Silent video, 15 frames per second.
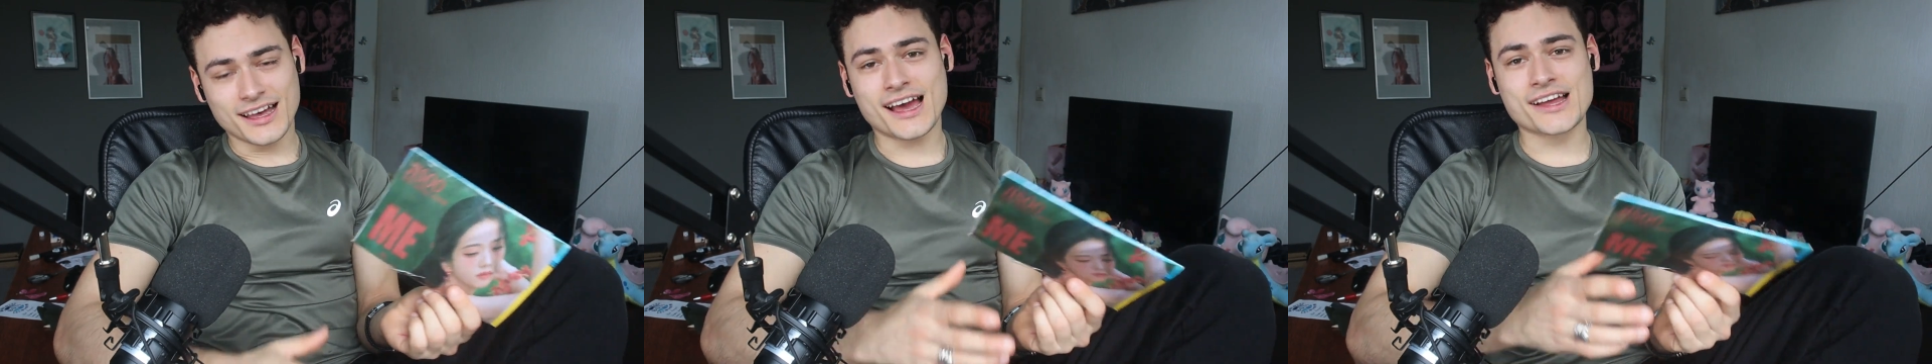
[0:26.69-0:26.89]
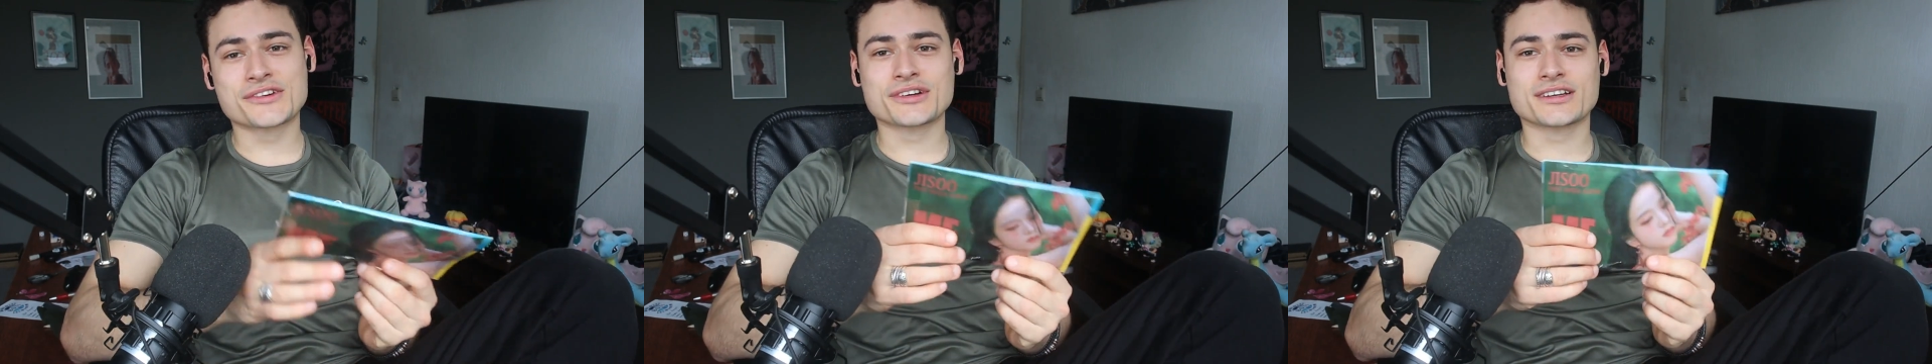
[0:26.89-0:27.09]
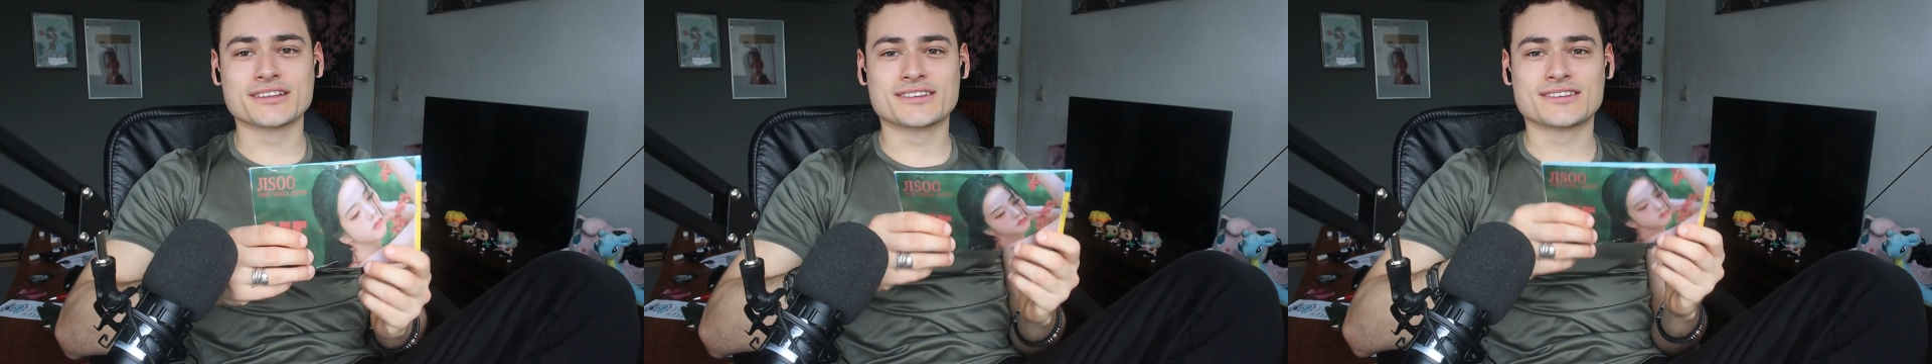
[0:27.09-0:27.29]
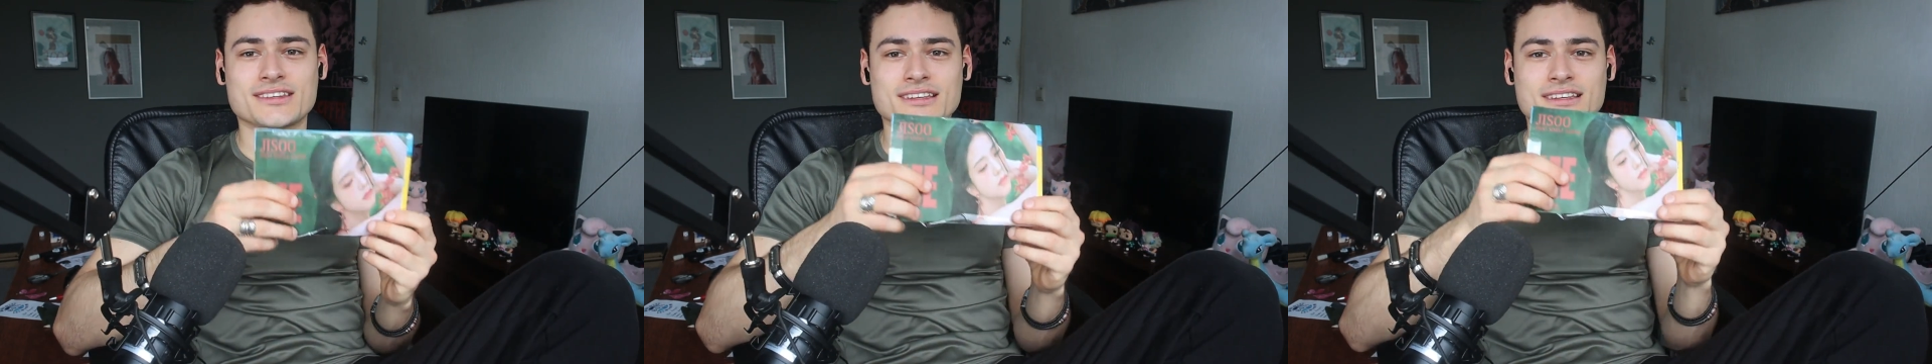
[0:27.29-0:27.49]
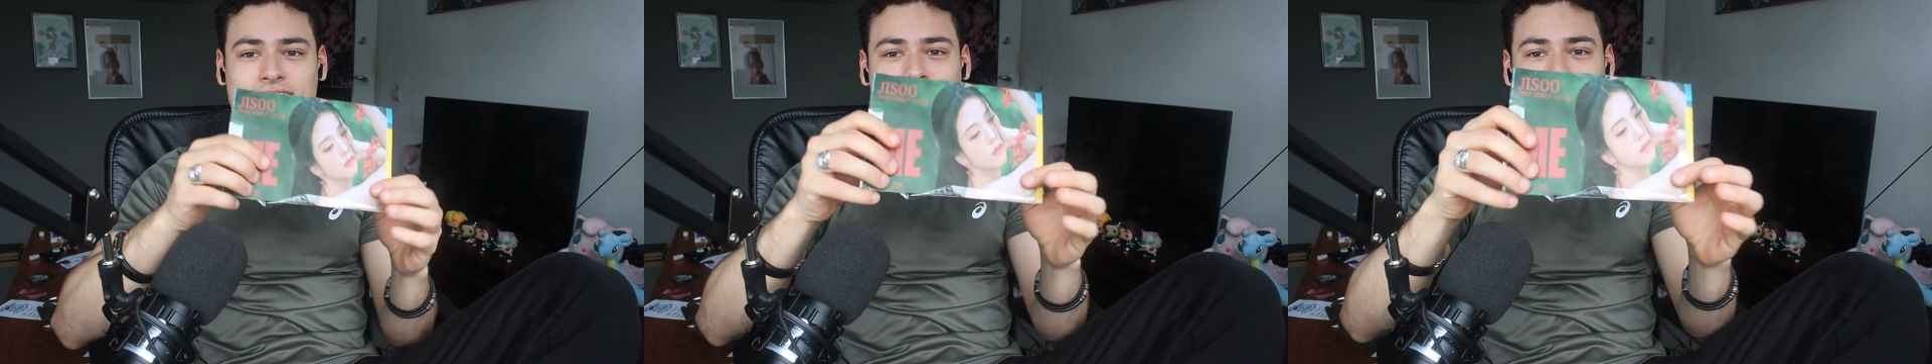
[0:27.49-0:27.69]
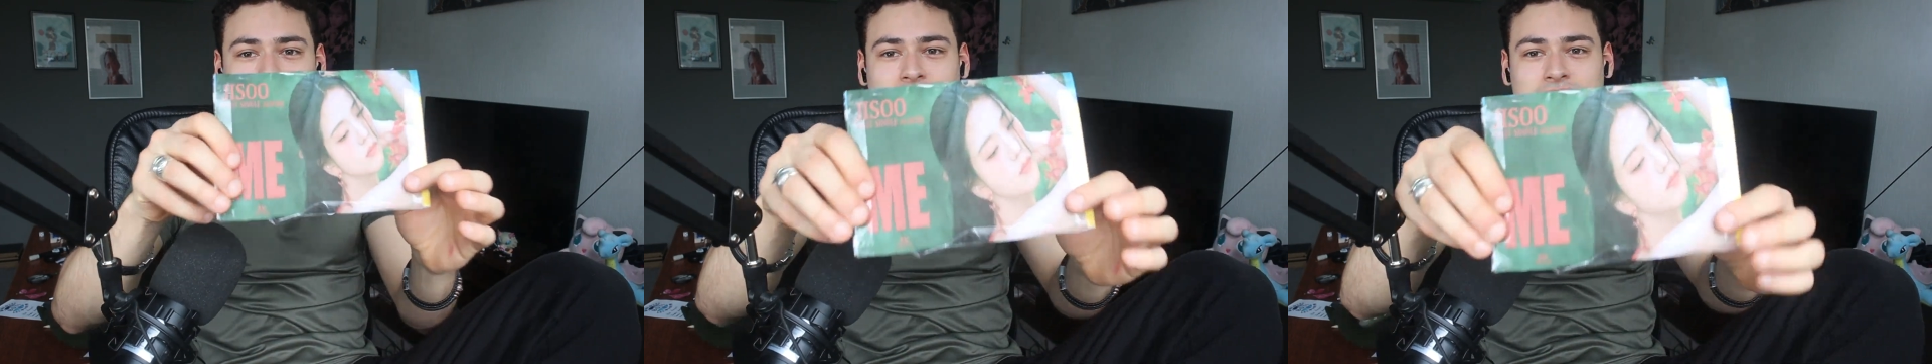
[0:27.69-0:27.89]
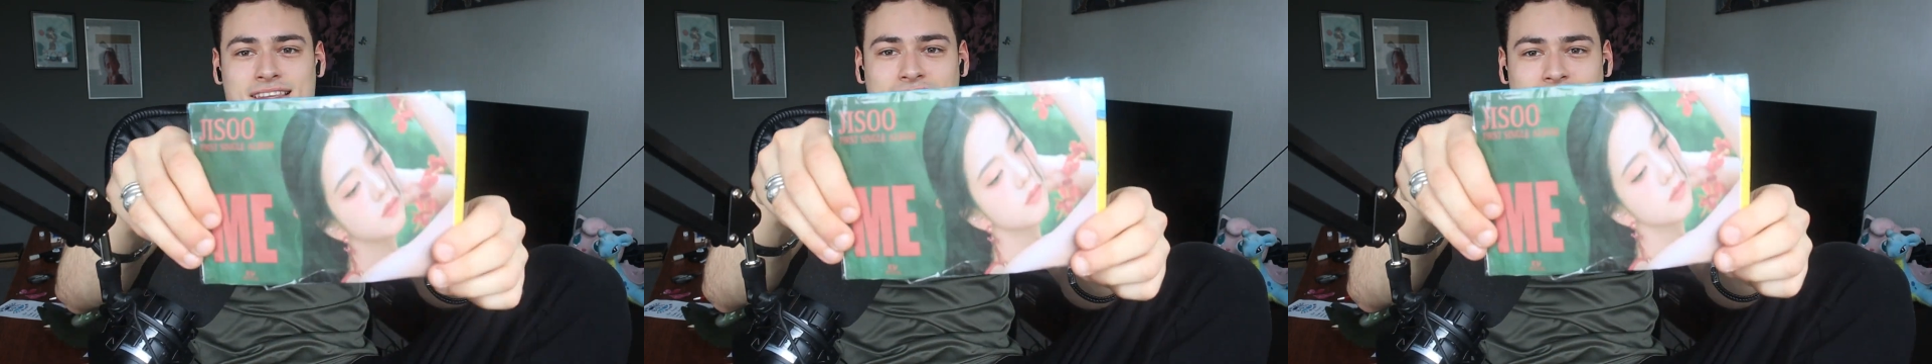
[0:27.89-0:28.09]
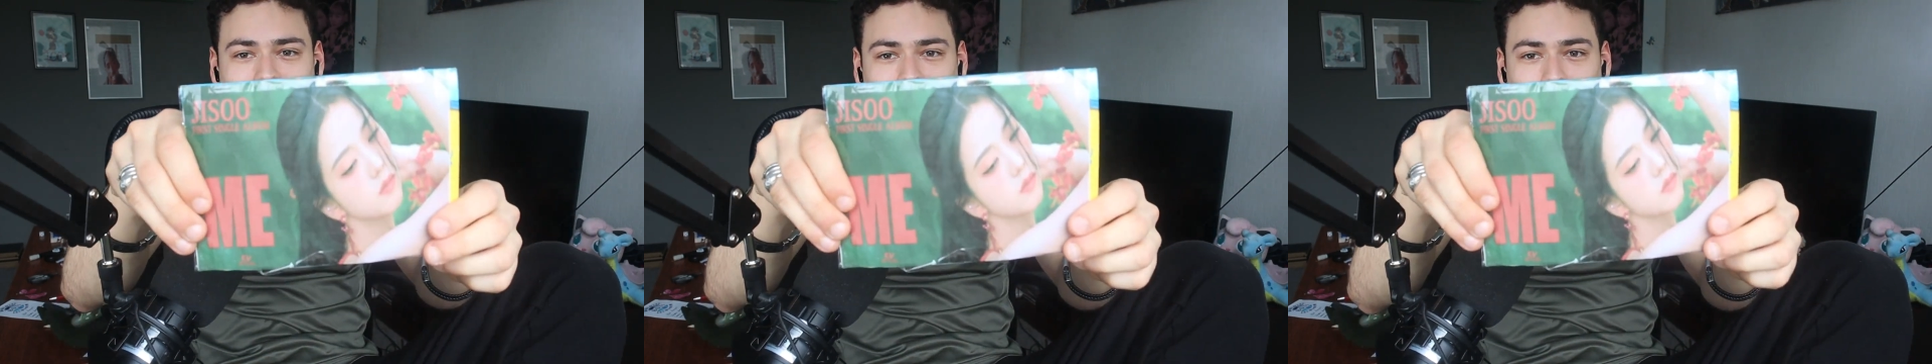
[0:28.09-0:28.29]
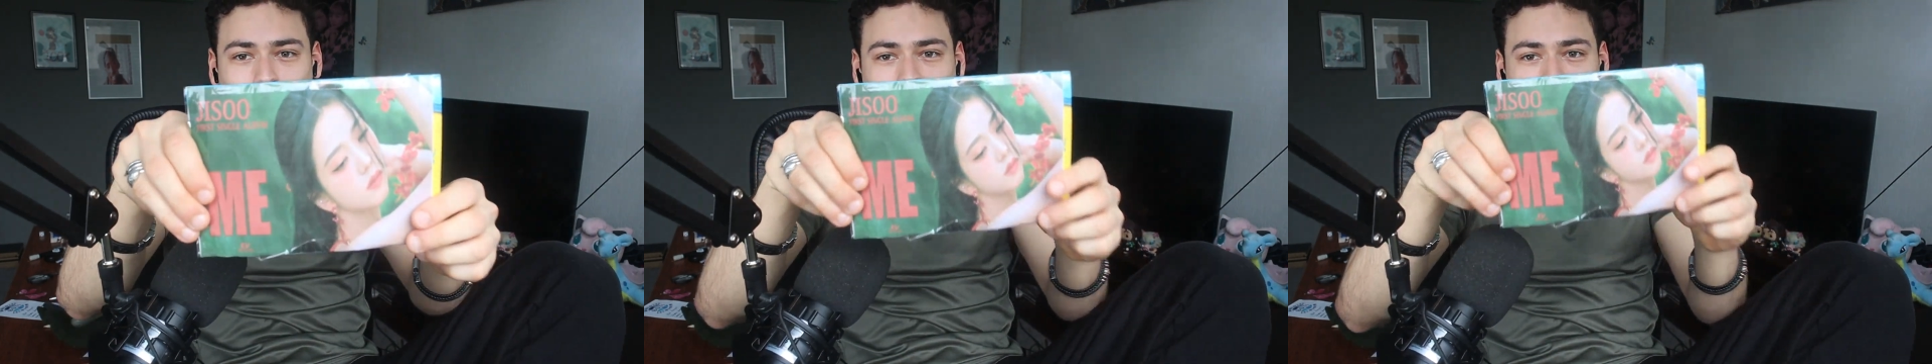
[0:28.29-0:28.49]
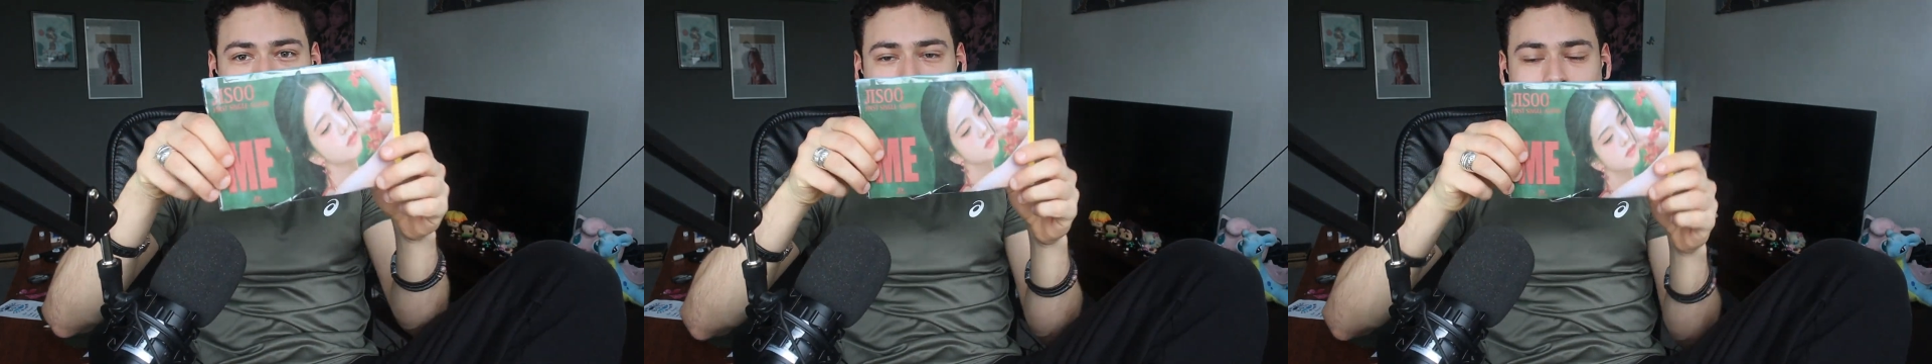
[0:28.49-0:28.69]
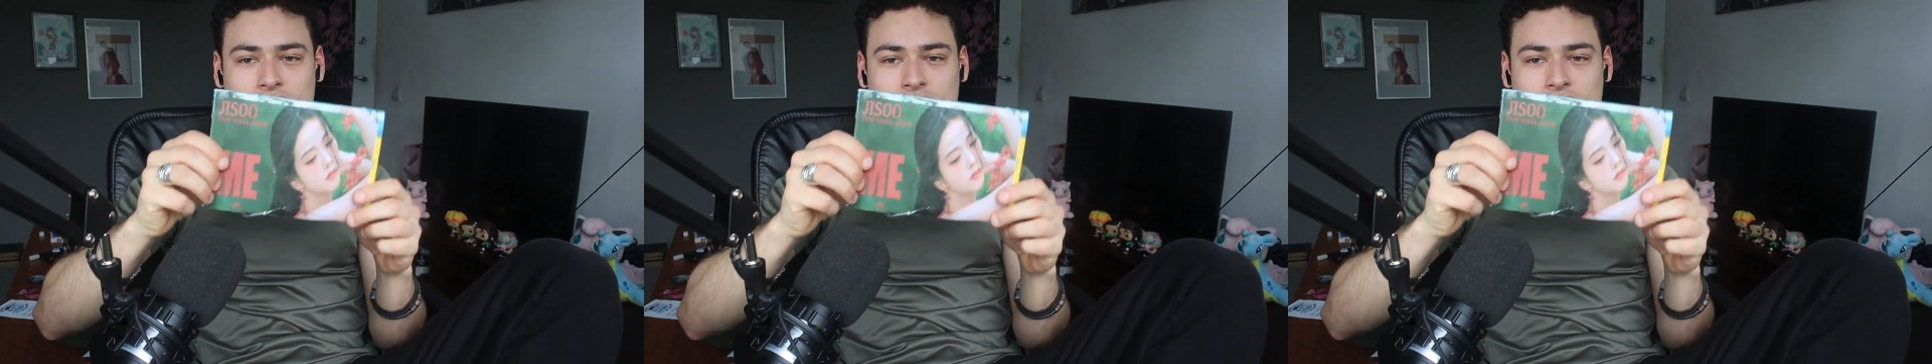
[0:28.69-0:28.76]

As you can see, this is what it